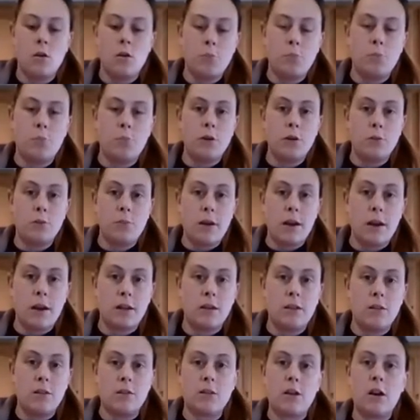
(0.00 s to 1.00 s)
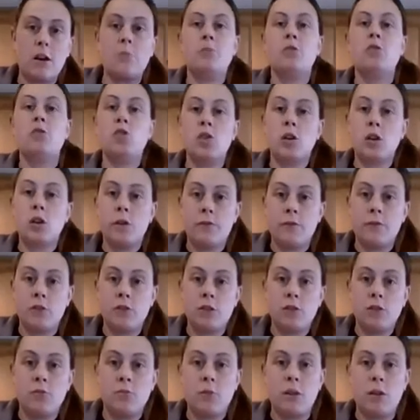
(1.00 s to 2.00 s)
put it back in the cup, stir for
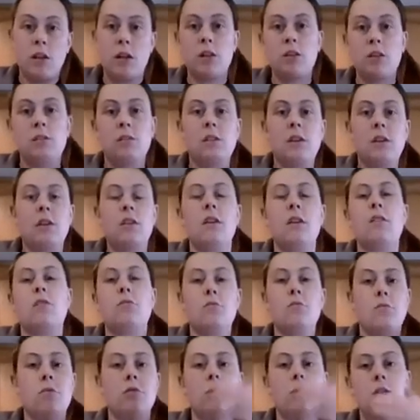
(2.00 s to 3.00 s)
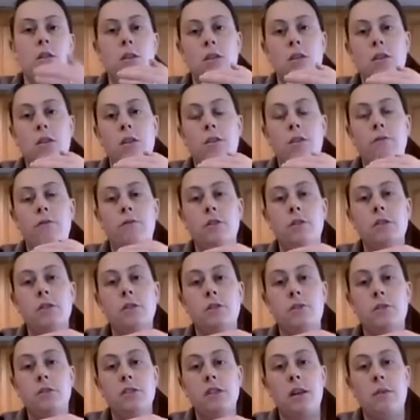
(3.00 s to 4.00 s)
2 minutes, and then throw it in the freezer
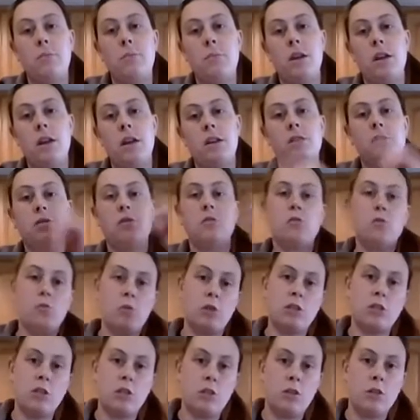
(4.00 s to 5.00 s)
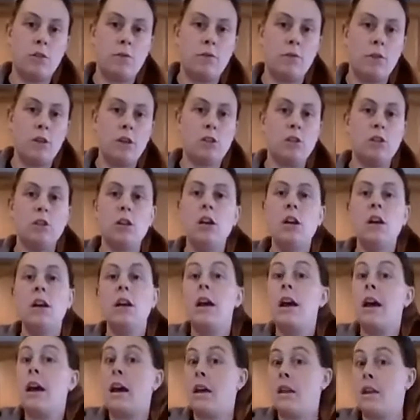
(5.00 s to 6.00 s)
for 10 minutes, switch to the fridge,
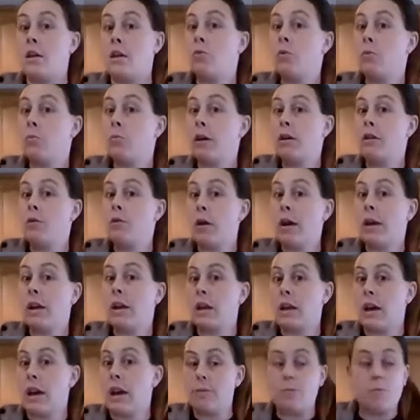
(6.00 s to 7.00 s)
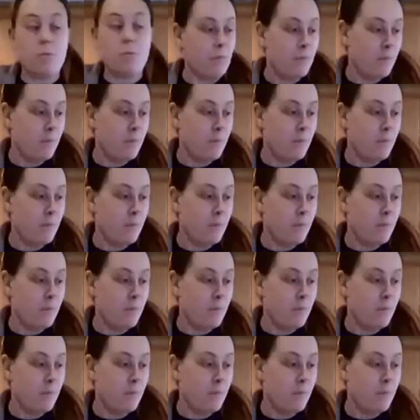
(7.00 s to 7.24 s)
and then we play the waiting game.